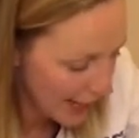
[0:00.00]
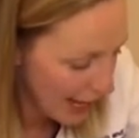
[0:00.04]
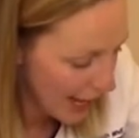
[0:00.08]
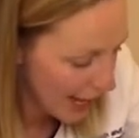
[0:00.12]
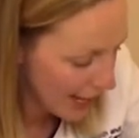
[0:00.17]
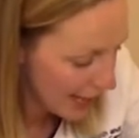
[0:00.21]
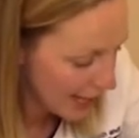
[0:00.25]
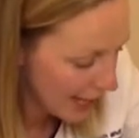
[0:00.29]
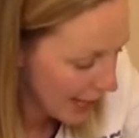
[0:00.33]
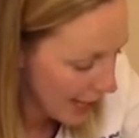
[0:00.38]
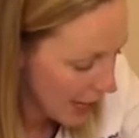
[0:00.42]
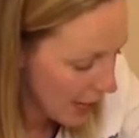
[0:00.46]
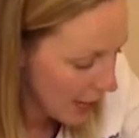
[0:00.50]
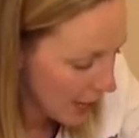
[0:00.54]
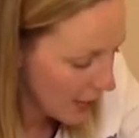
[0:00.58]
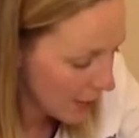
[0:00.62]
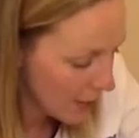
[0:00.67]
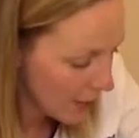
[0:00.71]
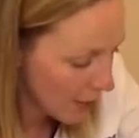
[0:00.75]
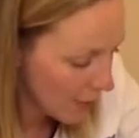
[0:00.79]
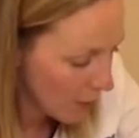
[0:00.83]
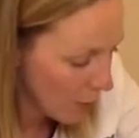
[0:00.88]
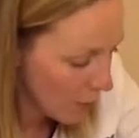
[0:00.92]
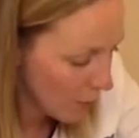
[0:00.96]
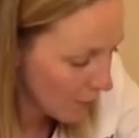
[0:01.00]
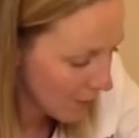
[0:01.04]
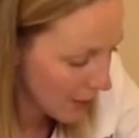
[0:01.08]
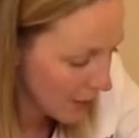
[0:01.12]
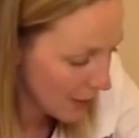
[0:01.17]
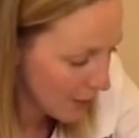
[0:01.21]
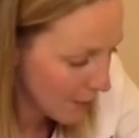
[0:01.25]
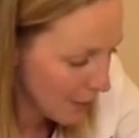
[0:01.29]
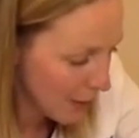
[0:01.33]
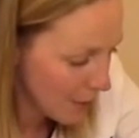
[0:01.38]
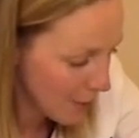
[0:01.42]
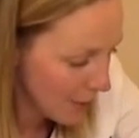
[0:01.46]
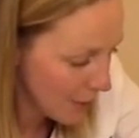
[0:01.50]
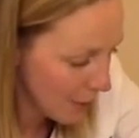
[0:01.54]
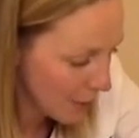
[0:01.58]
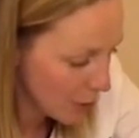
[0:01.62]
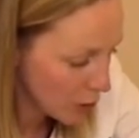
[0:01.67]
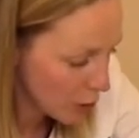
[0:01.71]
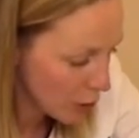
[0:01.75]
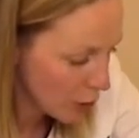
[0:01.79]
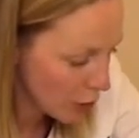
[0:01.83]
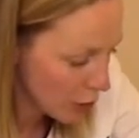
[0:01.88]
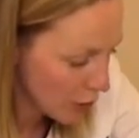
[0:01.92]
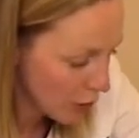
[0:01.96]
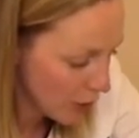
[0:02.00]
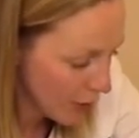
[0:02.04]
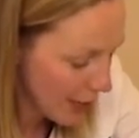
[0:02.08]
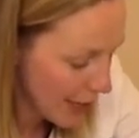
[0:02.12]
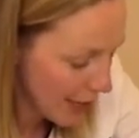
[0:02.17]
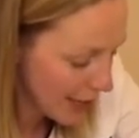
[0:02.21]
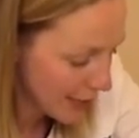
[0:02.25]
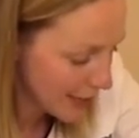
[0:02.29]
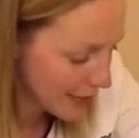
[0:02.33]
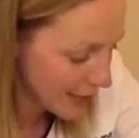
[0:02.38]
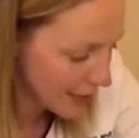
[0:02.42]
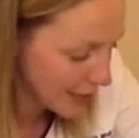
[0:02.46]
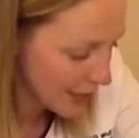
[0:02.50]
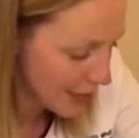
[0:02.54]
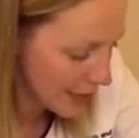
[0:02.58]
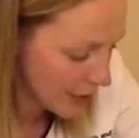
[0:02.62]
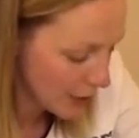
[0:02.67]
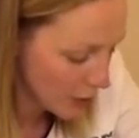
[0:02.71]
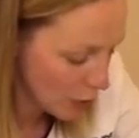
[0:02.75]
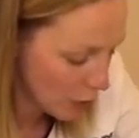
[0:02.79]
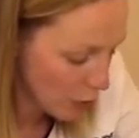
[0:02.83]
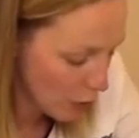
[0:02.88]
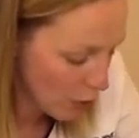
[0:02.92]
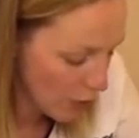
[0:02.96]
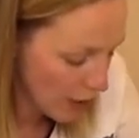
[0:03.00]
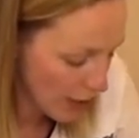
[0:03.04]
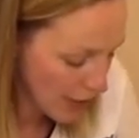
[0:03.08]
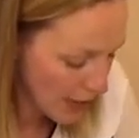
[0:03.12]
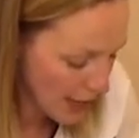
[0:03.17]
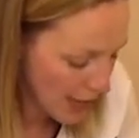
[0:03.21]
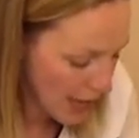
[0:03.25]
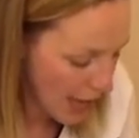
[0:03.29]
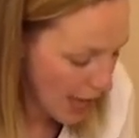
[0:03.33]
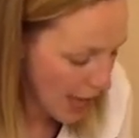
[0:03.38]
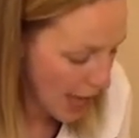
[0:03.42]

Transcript: like. Hopefully the baby will turn their head to see the toy